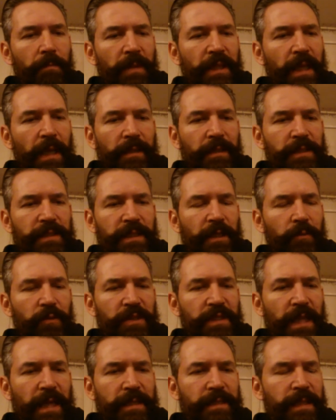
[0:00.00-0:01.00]
Can't
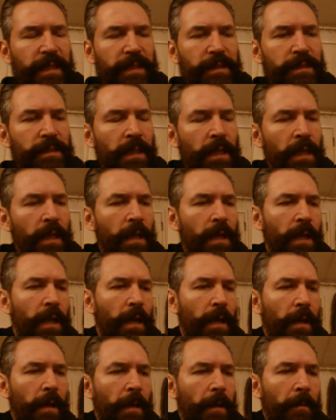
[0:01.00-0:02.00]
distinguish that taste.
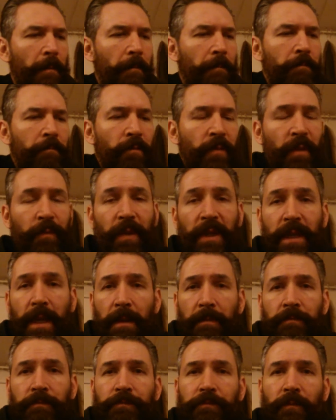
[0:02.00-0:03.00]
But
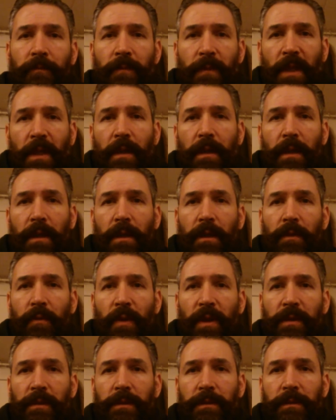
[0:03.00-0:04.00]
yeah,
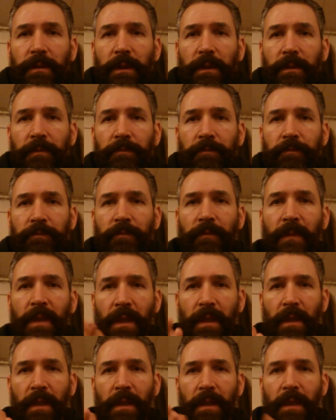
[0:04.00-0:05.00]
well,
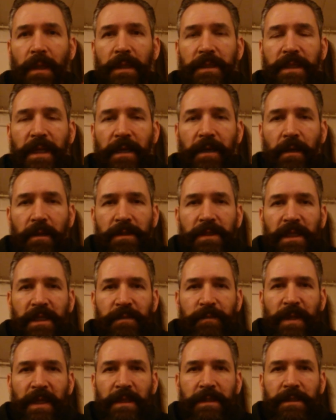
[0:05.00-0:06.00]
it's getting on
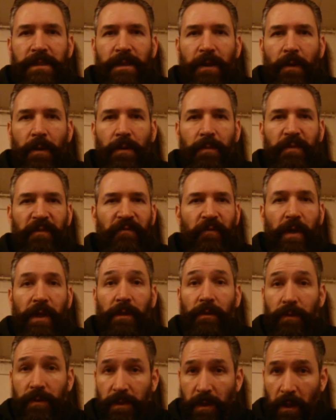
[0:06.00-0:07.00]
6 minutes, so before I
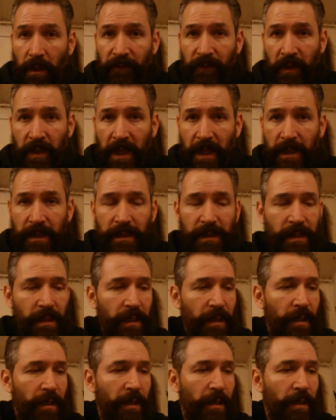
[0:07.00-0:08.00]
lose all of you guys,
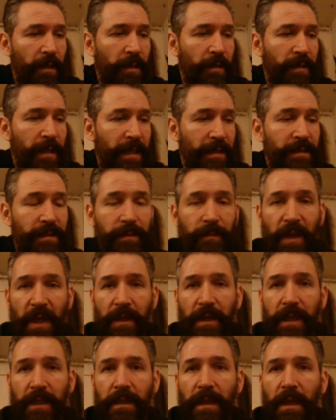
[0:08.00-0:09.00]
that's
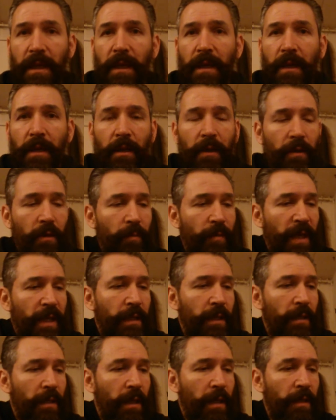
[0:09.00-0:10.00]
about it.
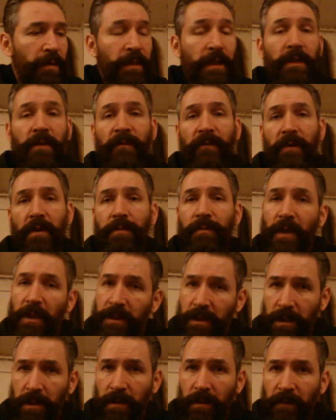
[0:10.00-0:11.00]
Thank you very
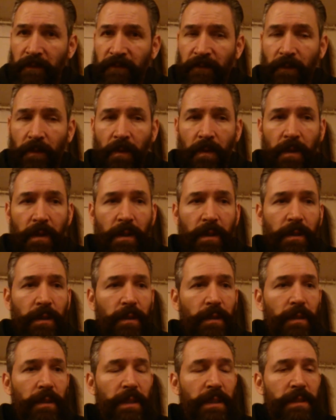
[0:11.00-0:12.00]
much for
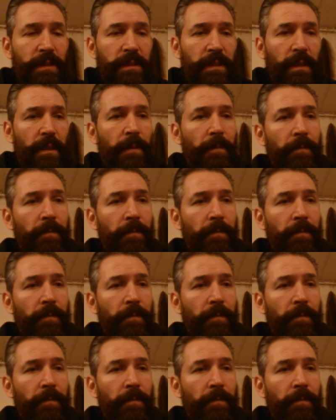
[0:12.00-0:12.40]
this